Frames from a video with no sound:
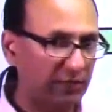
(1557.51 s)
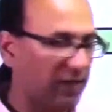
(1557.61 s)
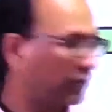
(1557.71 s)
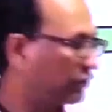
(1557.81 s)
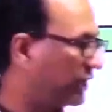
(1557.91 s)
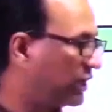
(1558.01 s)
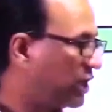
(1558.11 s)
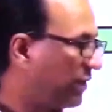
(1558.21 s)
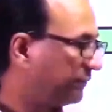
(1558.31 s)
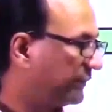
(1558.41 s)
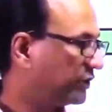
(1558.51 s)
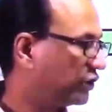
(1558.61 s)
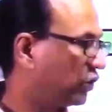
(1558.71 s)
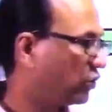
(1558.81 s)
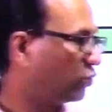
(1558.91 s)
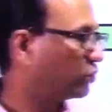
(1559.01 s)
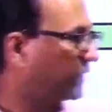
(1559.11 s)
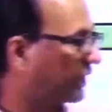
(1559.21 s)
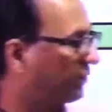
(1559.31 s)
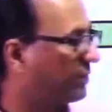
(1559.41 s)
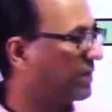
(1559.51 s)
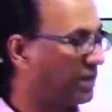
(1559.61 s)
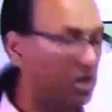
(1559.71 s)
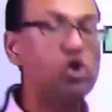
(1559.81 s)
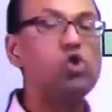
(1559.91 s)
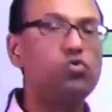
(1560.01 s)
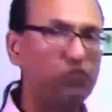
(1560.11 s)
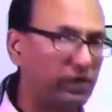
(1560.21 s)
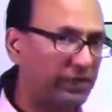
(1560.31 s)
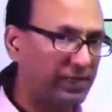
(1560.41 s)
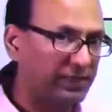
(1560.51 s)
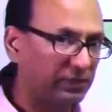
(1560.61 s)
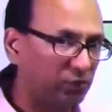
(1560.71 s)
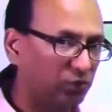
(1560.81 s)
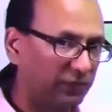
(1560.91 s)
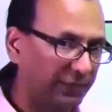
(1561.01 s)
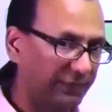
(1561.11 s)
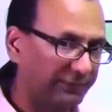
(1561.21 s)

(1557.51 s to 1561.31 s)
Actually, mature oocyte will be a fertilized oocyte.